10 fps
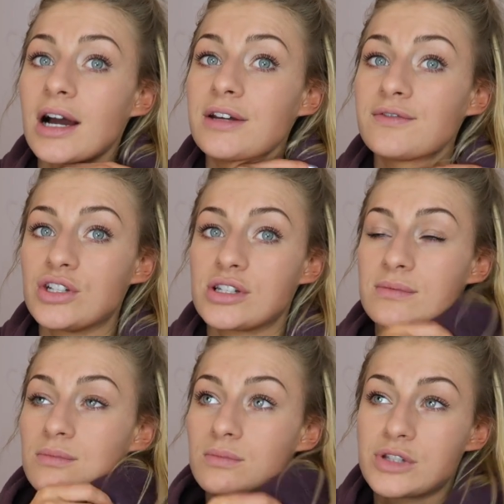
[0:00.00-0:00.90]
kind of
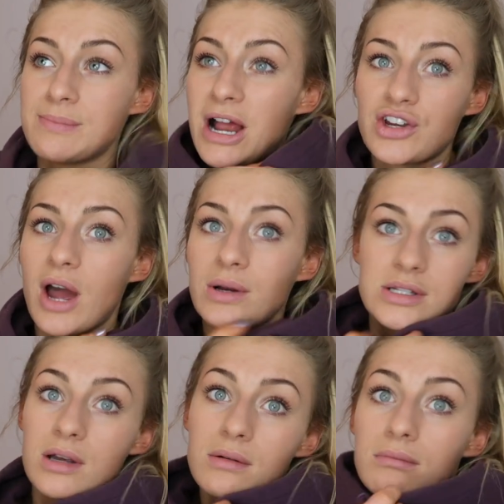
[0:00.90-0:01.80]
just smash out
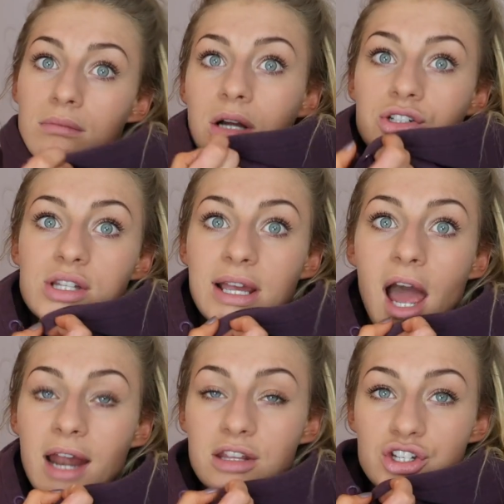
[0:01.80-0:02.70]
as much as I
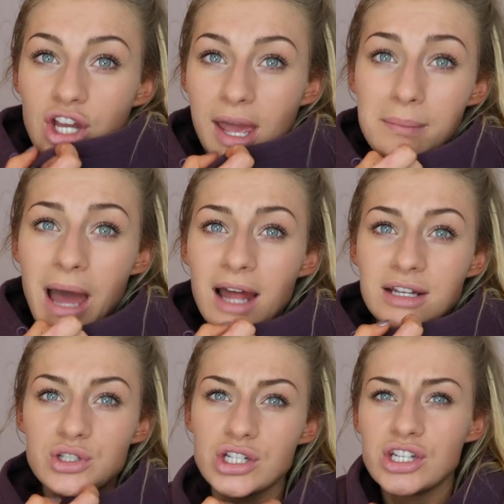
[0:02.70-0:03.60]
can at the gym.
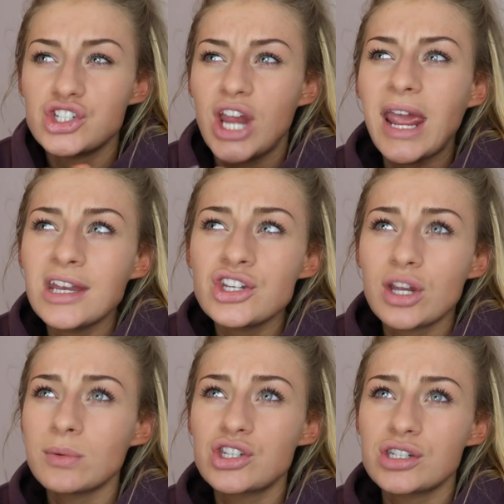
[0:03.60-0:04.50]
And it was just a change.
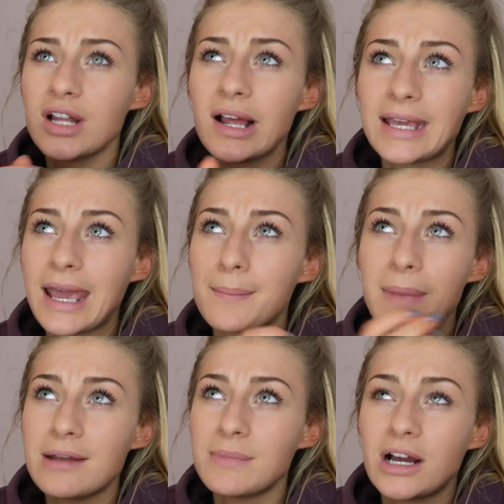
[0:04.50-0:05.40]
It was just like, it
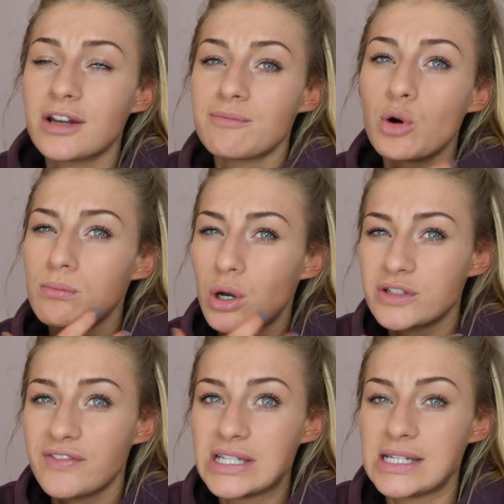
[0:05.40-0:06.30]
made me kind of more
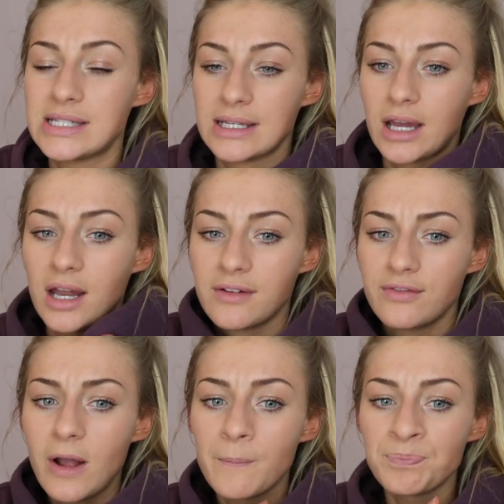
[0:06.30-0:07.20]
motivated to kind
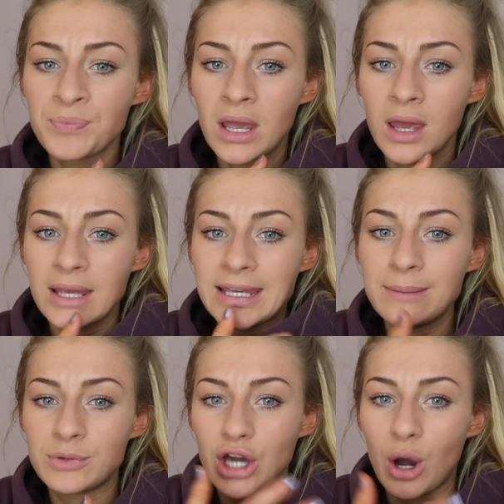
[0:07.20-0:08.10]
of
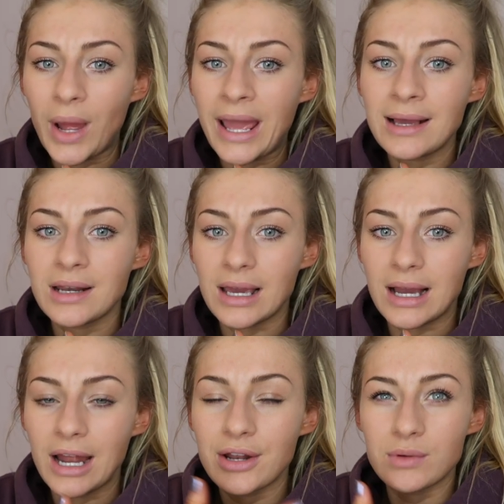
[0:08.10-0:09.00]
keep going.
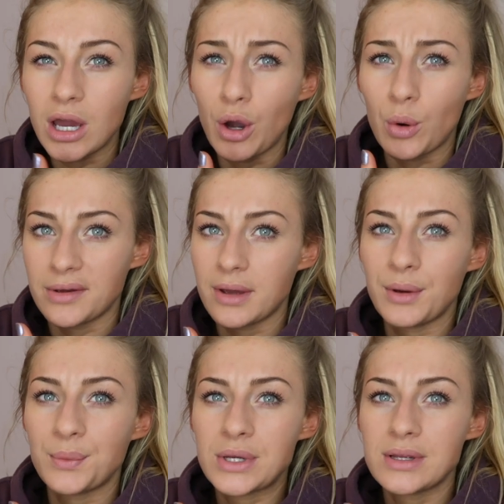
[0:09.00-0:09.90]
Like, I don't know. It,
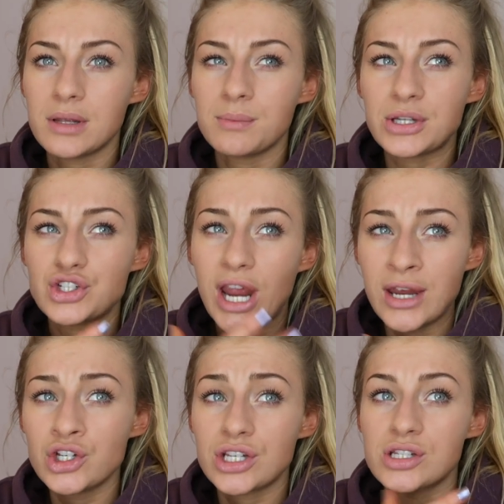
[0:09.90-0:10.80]
it, it, but
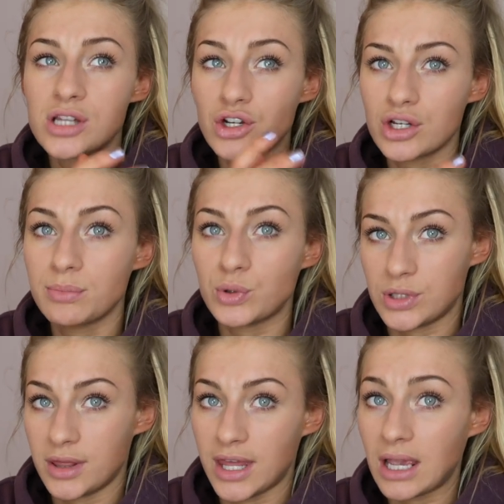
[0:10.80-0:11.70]
change is such an
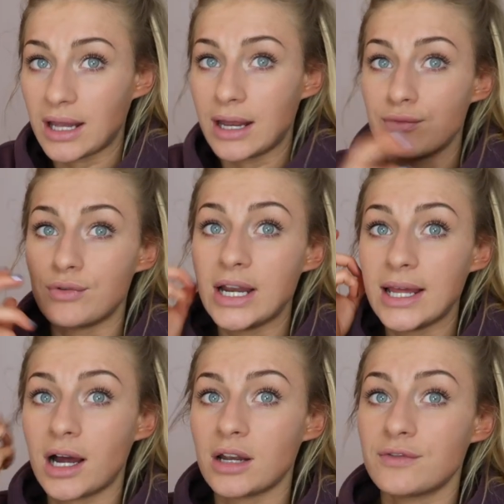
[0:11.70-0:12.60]
important thing and it
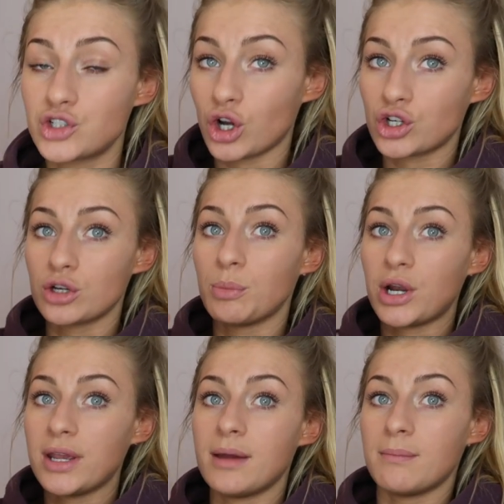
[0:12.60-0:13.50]
really kind of shocks your
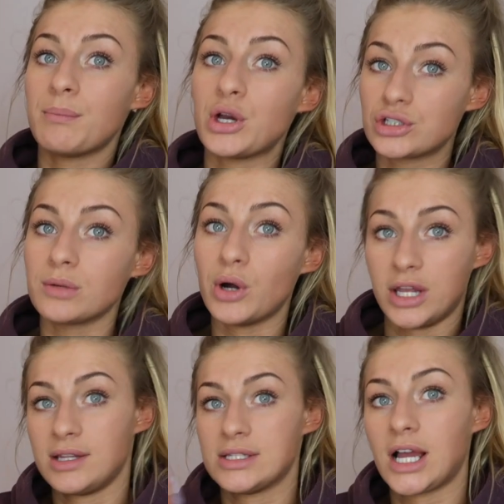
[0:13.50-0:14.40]
body and puts your
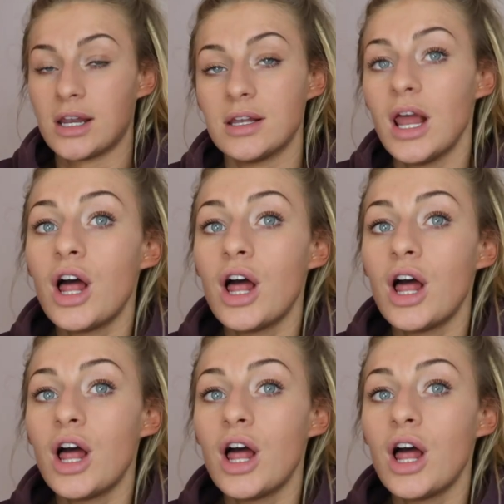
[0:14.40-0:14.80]
body into kind of